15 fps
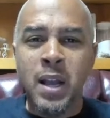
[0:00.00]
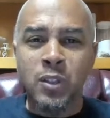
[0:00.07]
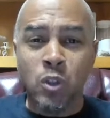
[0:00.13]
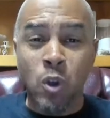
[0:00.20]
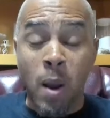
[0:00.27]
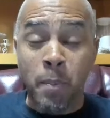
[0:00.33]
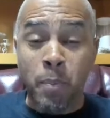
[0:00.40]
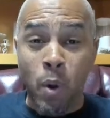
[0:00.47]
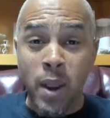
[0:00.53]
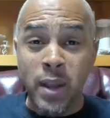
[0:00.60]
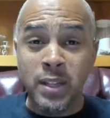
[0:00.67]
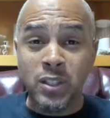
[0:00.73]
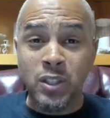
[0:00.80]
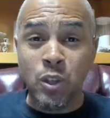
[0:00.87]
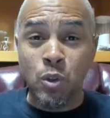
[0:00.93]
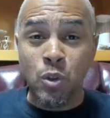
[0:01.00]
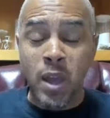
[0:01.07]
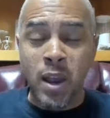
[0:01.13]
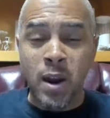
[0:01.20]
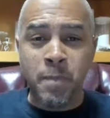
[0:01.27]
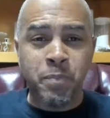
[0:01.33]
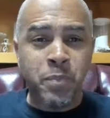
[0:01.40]
So I'm praying to see you
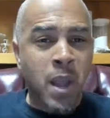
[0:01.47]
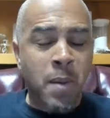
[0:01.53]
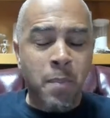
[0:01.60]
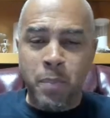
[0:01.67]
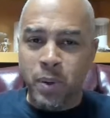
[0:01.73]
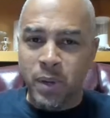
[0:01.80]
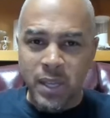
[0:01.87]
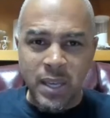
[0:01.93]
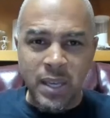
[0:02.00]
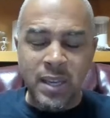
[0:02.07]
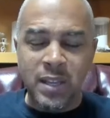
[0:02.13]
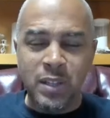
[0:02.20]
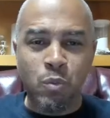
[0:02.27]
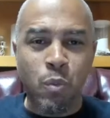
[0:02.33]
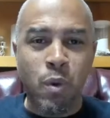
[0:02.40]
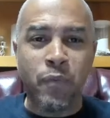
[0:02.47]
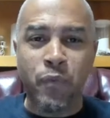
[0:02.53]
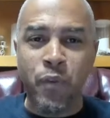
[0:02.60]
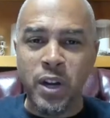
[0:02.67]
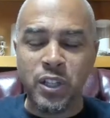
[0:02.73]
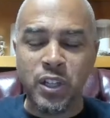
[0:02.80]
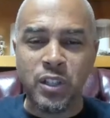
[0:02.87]
there. Please
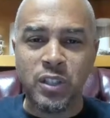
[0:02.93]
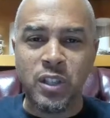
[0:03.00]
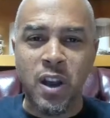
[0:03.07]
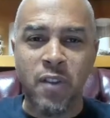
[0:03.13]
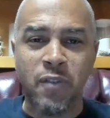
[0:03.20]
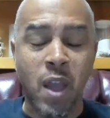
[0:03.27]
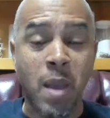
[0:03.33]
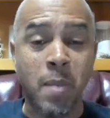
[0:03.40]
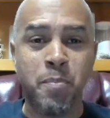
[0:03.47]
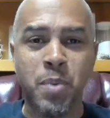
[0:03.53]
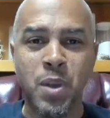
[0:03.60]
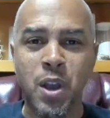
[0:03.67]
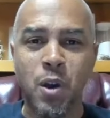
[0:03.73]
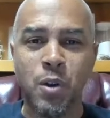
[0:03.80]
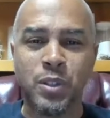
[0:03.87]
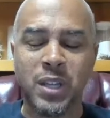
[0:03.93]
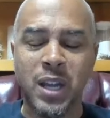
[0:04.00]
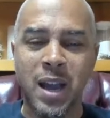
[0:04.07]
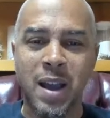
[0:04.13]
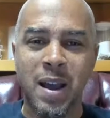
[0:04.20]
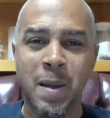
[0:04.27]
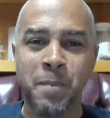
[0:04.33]
refresh yourself and be on
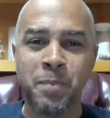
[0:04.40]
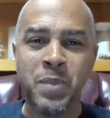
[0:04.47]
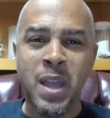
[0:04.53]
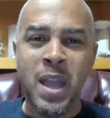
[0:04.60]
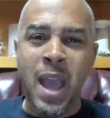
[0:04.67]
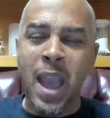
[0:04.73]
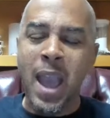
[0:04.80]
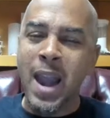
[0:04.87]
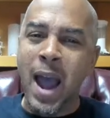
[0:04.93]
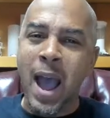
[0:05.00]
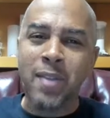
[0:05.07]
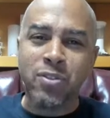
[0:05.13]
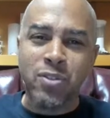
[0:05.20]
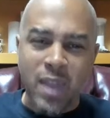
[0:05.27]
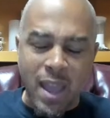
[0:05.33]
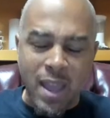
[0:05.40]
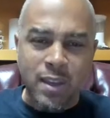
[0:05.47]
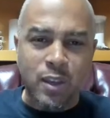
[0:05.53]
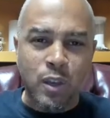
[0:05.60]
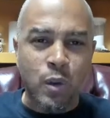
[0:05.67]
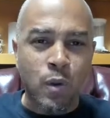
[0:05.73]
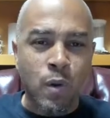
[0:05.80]
time. And I
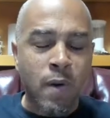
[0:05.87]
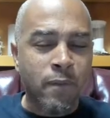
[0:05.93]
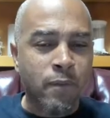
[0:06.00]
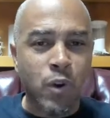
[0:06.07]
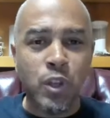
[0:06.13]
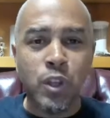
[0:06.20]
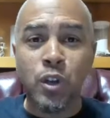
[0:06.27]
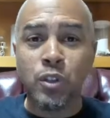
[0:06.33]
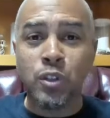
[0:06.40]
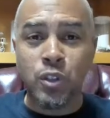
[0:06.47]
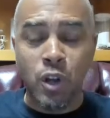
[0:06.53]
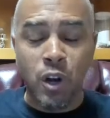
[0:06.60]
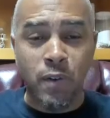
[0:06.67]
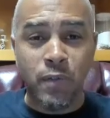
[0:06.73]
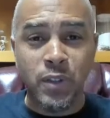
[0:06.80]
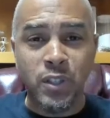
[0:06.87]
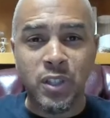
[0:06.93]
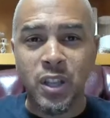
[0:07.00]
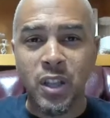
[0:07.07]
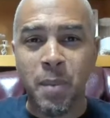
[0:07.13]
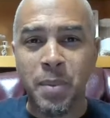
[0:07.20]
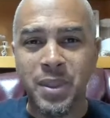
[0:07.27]
thank you for your service
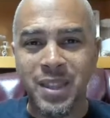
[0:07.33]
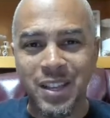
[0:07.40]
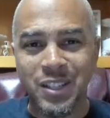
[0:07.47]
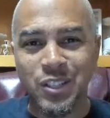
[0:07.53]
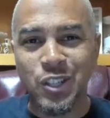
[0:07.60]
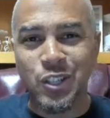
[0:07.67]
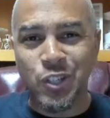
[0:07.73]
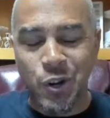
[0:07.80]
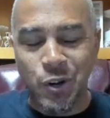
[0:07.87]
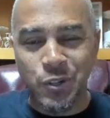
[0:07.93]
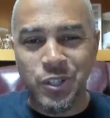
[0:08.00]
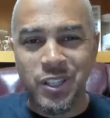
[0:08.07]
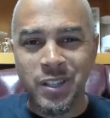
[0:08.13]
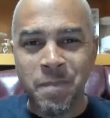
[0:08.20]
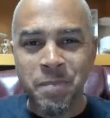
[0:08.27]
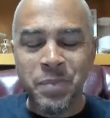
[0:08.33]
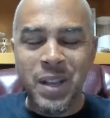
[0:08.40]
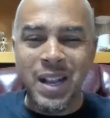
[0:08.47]
to the Bethesda churches.